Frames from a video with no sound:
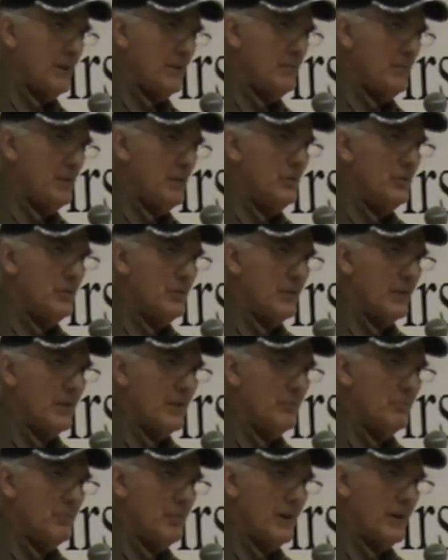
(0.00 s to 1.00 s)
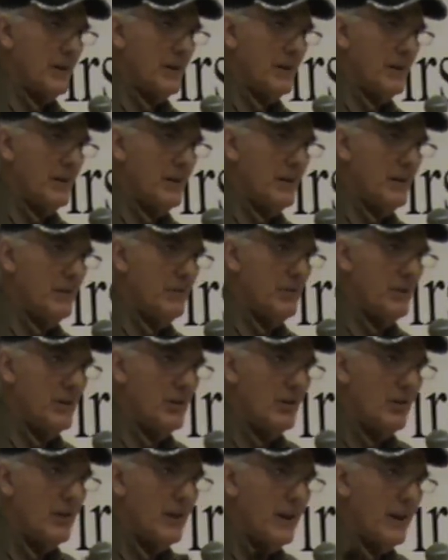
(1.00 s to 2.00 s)
confusing, but if you
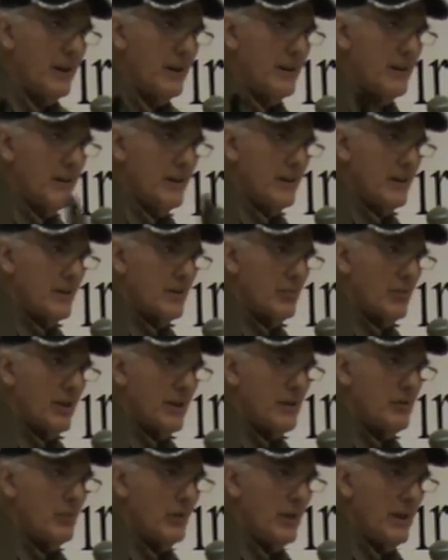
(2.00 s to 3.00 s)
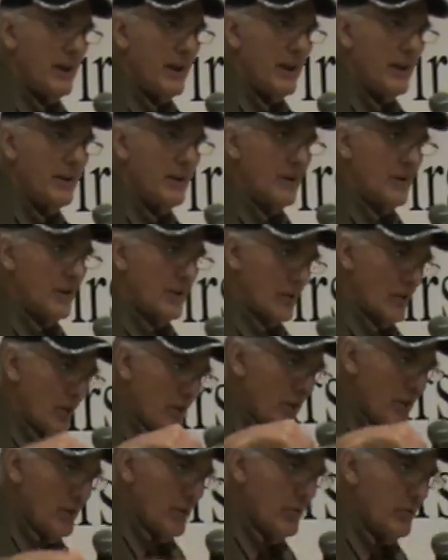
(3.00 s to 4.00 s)
look at it in the right way,
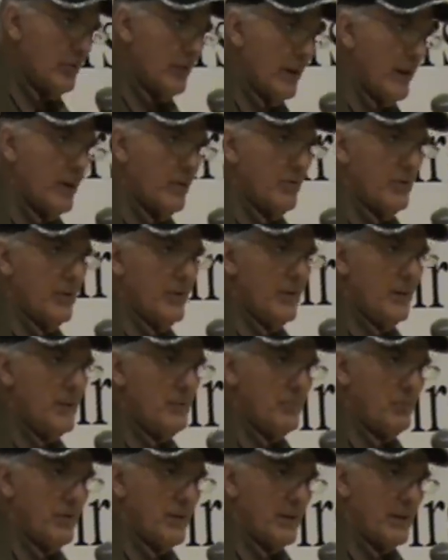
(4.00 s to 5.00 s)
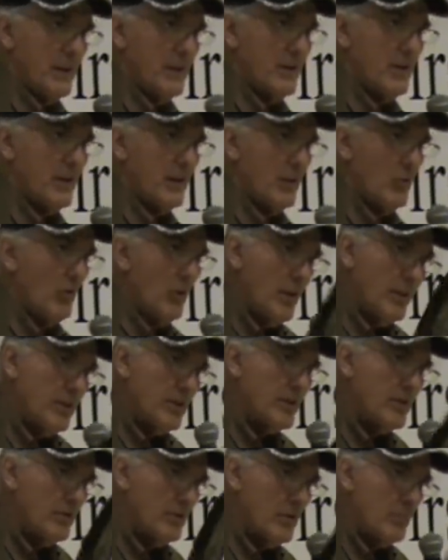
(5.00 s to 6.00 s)
or you go down deep and look at
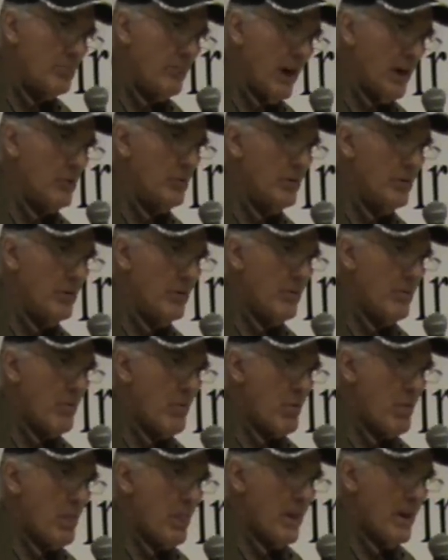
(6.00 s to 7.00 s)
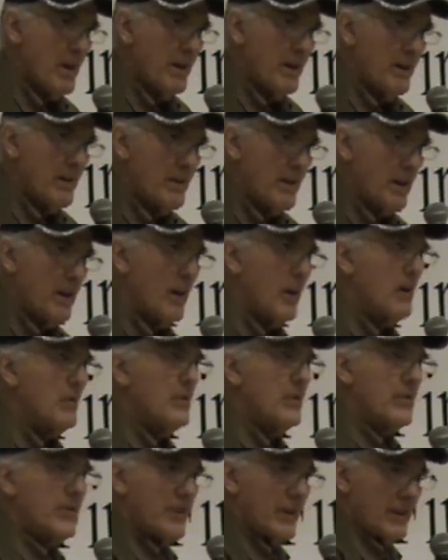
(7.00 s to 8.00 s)
what they're about, then all
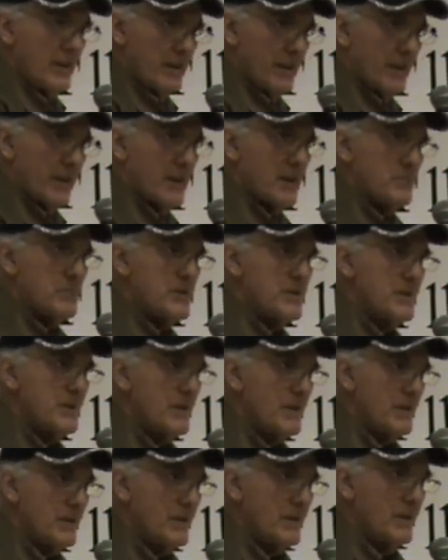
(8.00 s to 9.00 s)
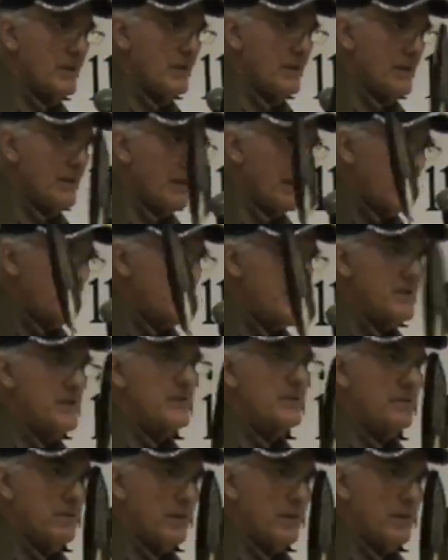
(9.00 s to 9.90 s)
of a sudden it comes into